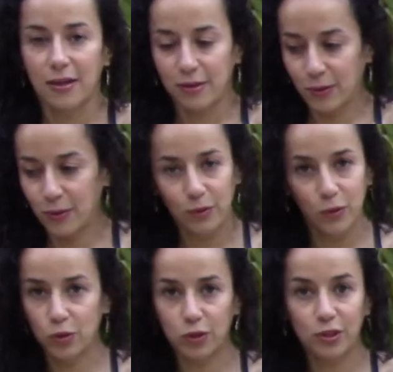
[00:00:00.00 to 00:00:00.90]
you know,
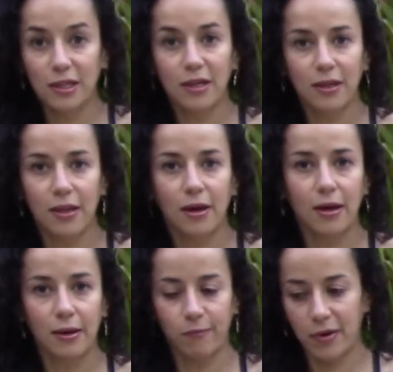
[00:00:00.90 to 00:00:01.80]
you just need
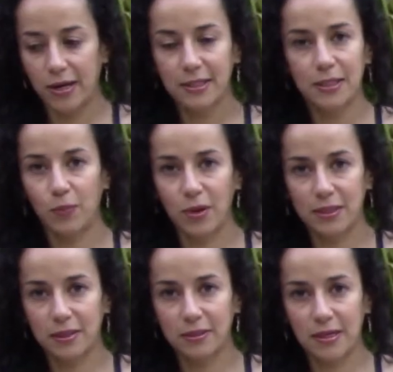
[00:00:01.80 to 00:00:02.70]
very simple
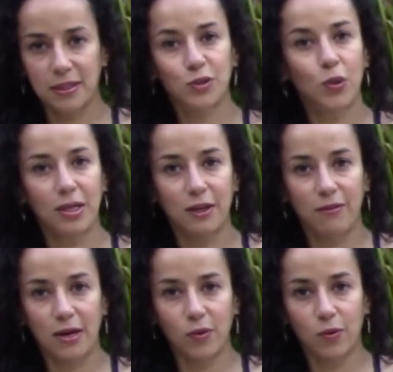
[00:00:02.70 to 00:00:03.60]
exercises to
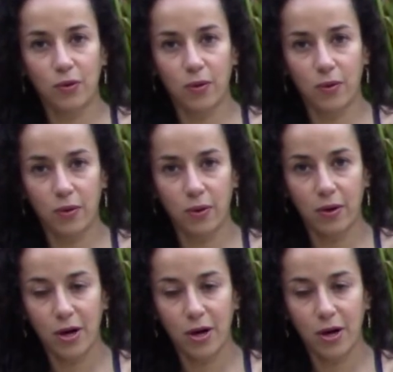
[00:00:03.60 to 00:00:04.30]
activate your core